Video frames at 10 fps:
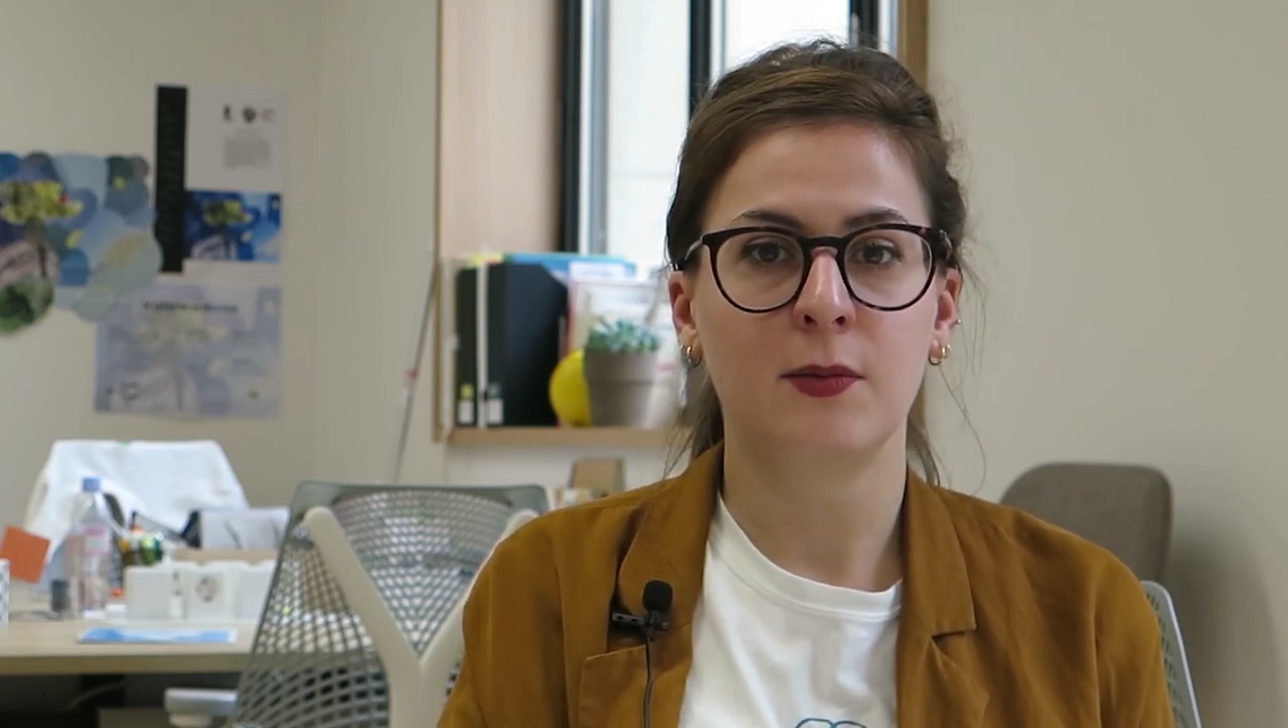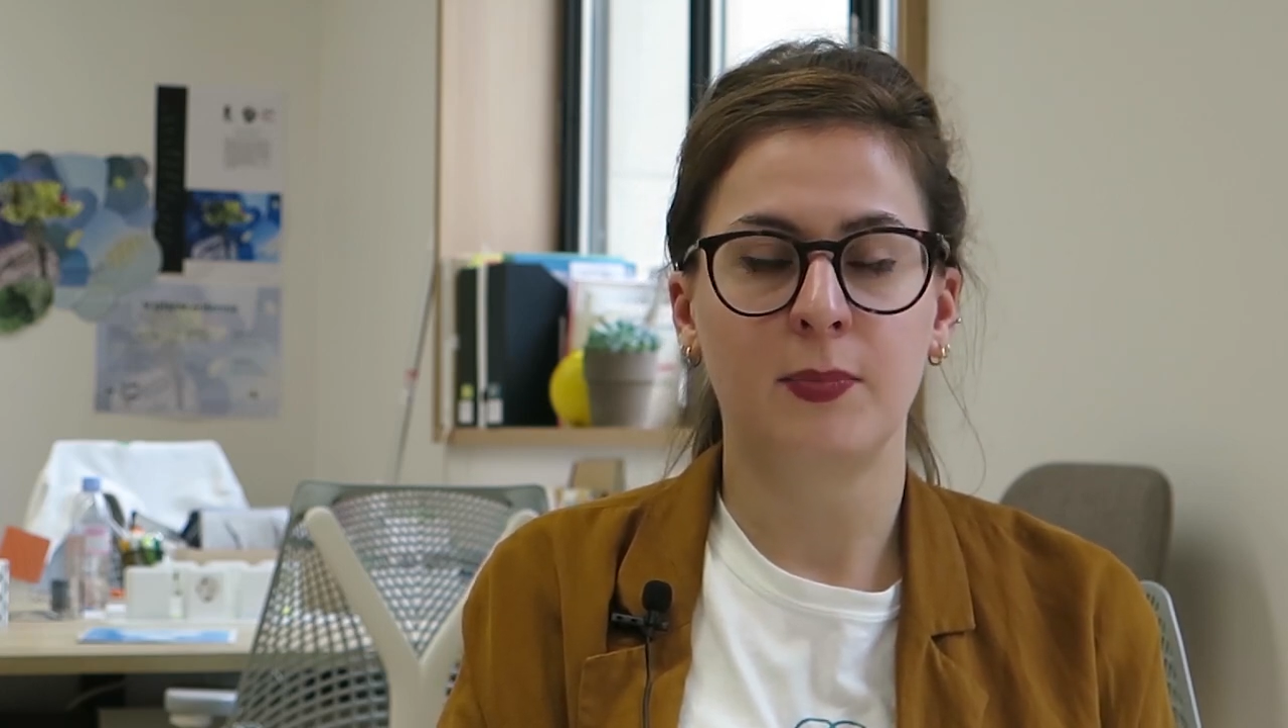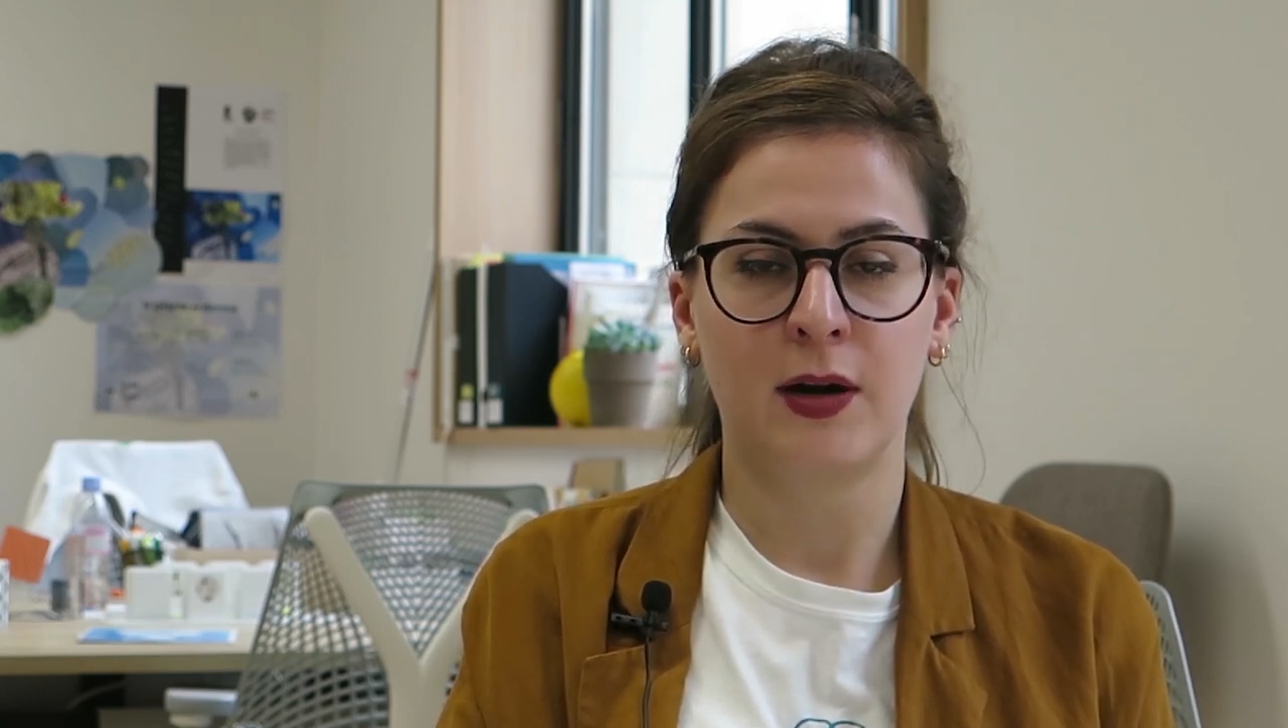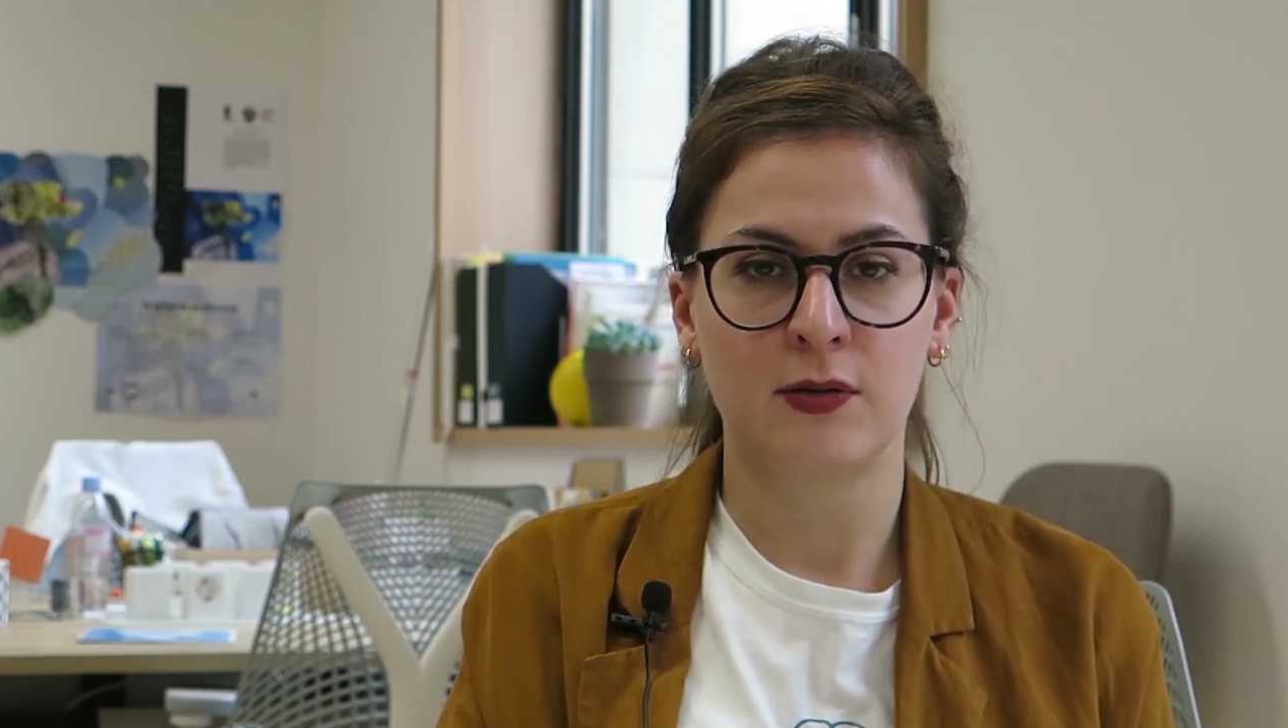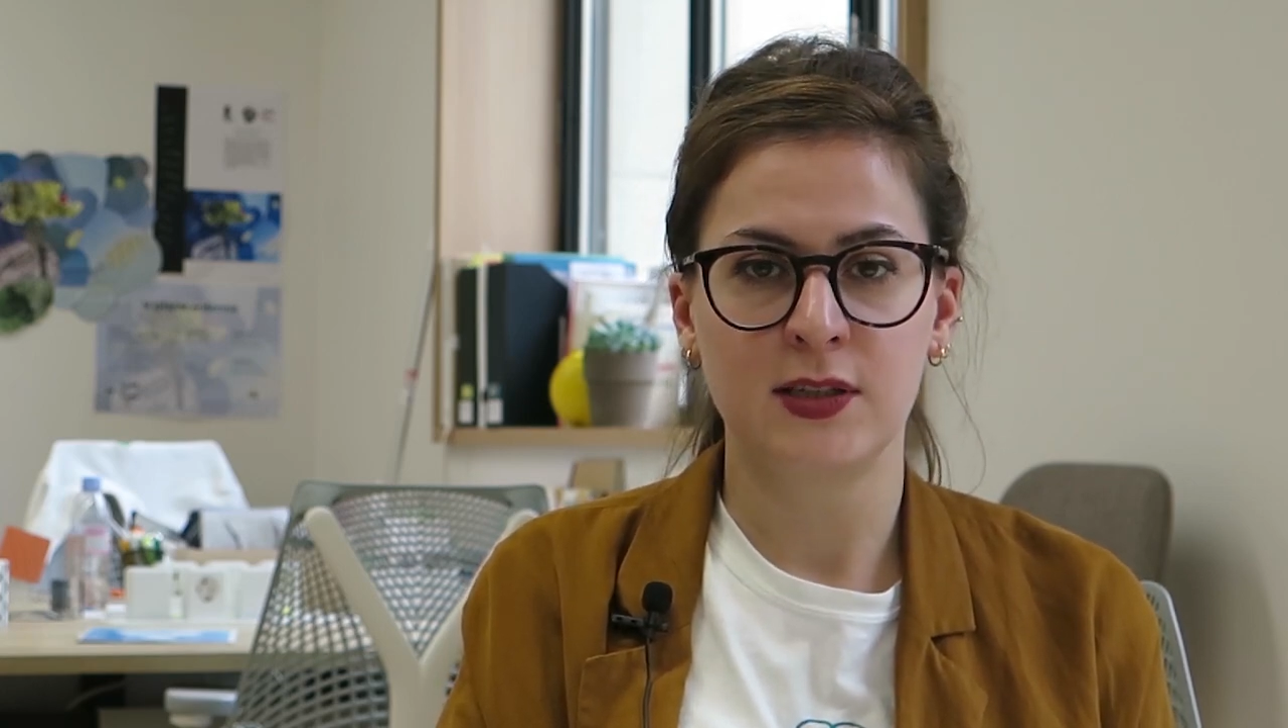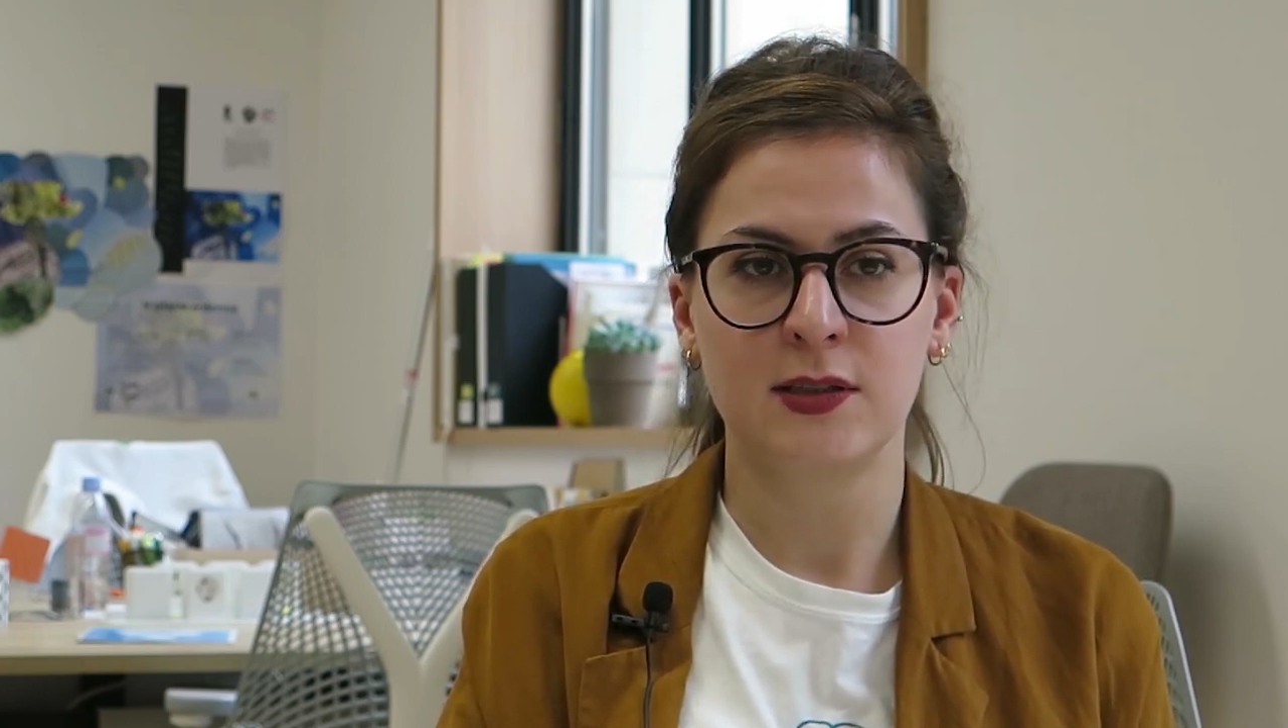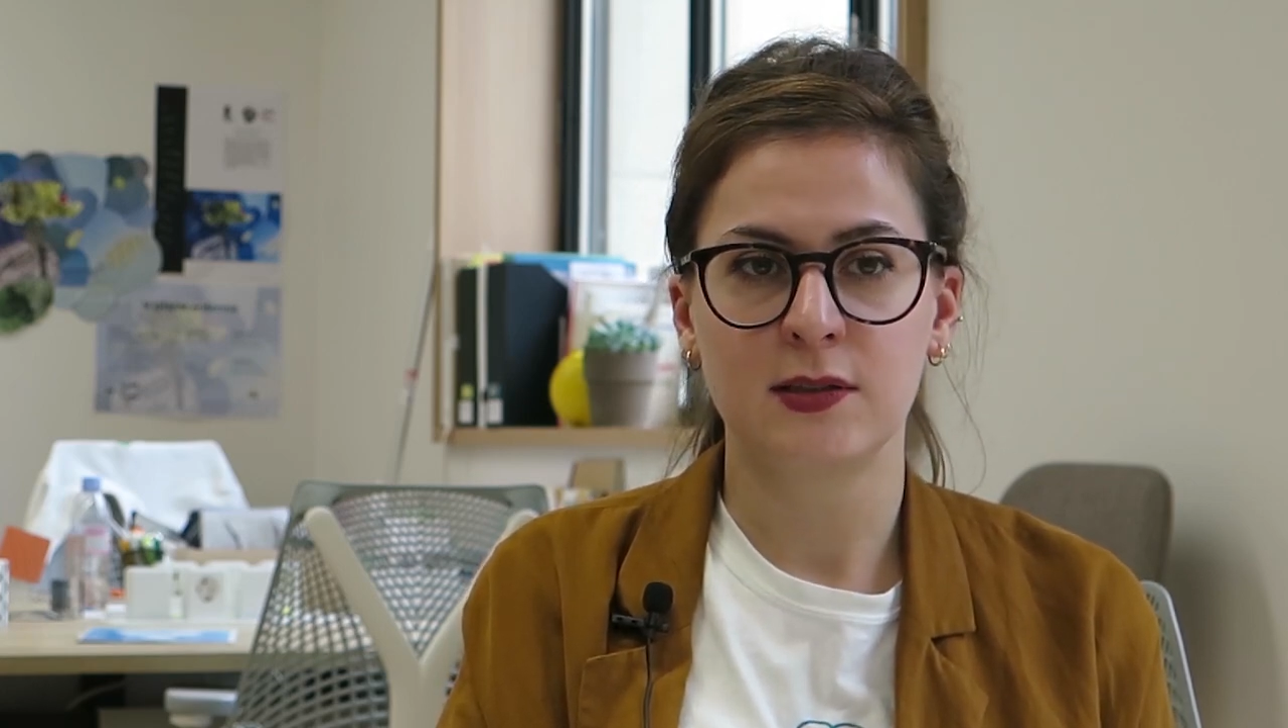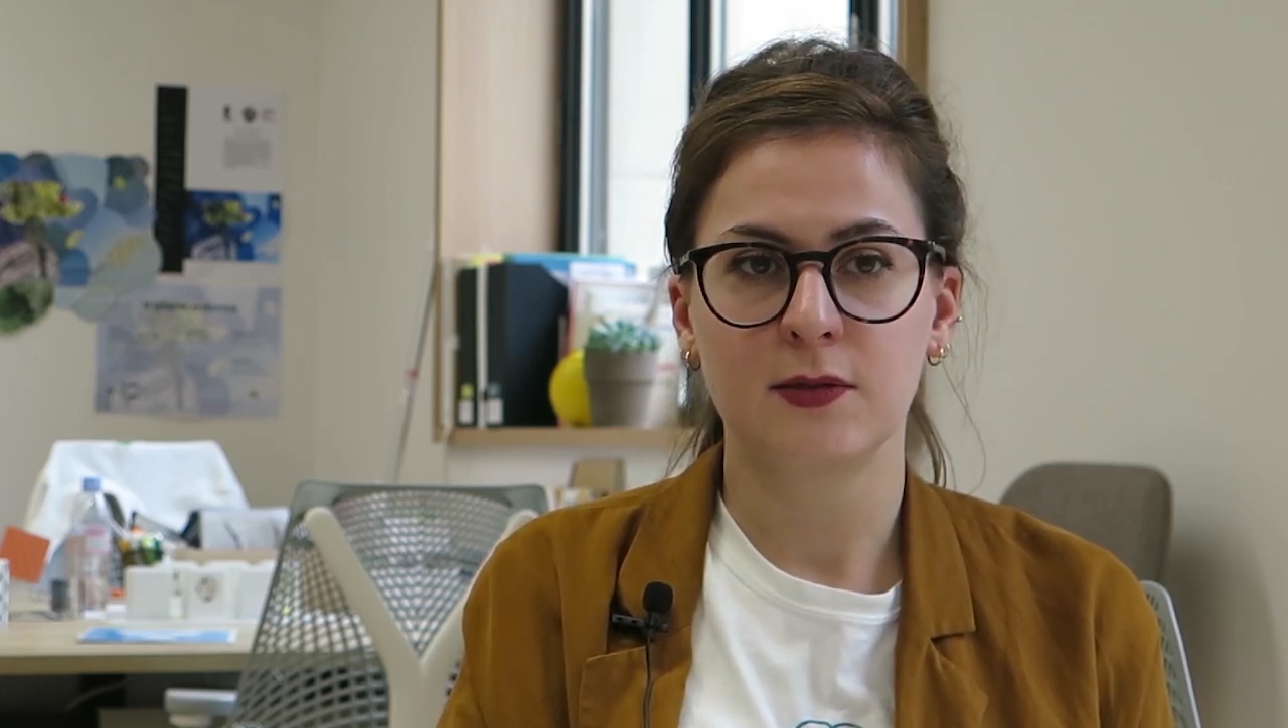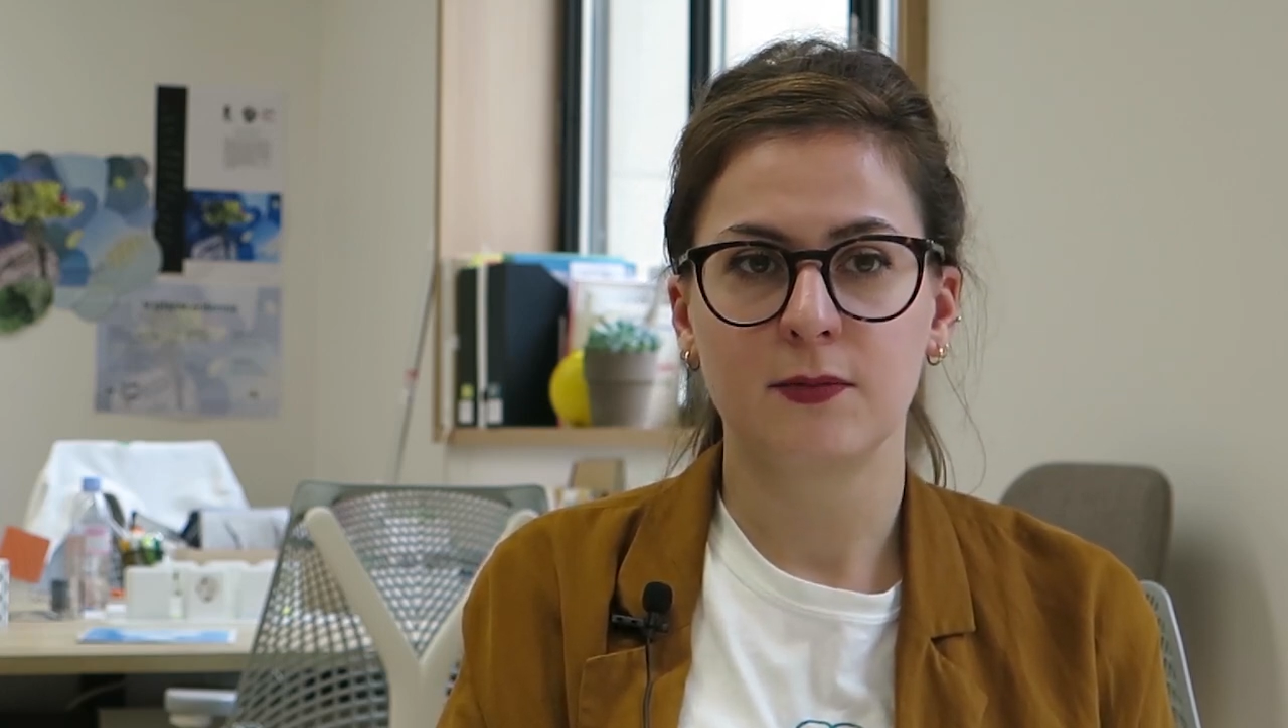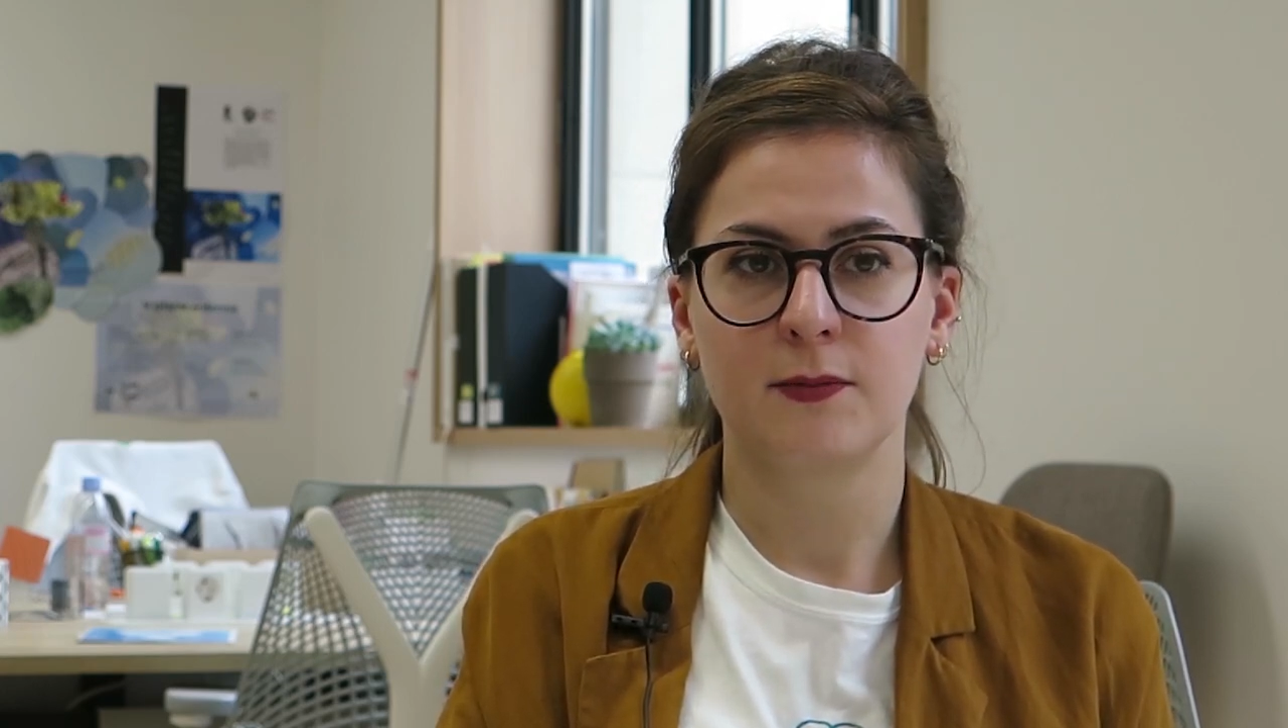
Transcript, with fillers: in Paris.